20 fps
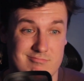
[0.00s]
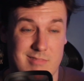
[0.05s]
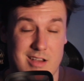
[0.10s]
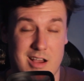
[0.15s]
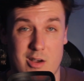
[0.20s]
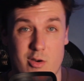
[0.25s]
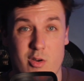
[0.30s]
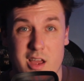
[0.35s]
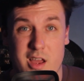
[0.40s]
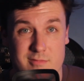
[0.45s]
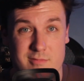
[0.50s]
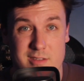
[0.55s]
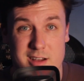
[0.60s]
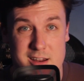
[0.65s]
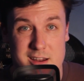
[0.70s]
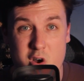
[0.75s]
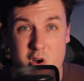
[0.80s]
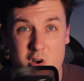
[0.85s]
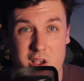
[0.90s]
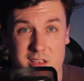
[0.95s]
All I can really
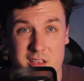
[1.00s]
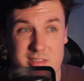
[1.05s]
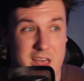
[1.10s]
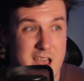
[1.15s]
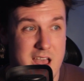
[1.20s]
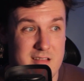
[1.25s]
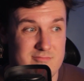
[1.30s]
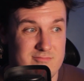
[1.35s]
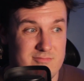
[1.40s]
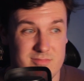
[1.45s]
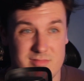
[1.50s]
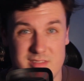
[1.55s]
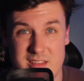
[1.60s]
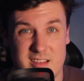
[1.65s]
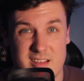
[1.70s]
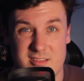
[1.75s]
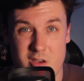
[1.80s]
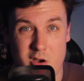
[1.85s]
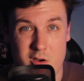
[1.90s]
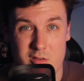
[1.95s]
knock is that
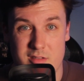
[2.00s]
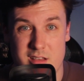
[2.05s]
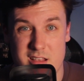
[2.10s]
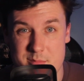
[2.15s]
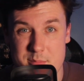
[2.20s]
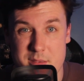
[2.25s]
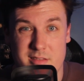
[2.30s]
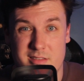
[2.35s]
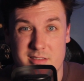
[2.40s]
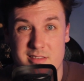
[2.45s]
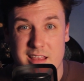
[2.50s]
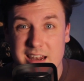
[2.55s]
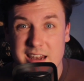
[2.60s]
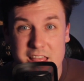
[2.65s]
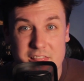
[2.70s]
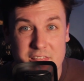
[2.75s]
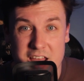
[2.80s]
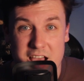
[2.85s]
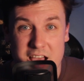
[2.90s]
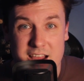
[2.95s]
it's a bit sillier
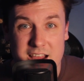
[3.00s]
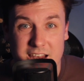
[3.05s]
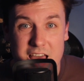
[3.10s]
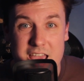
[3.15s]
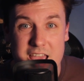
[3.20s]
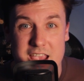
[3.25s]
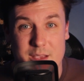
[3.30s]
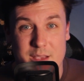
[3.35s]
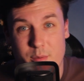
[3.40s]
than I'd like,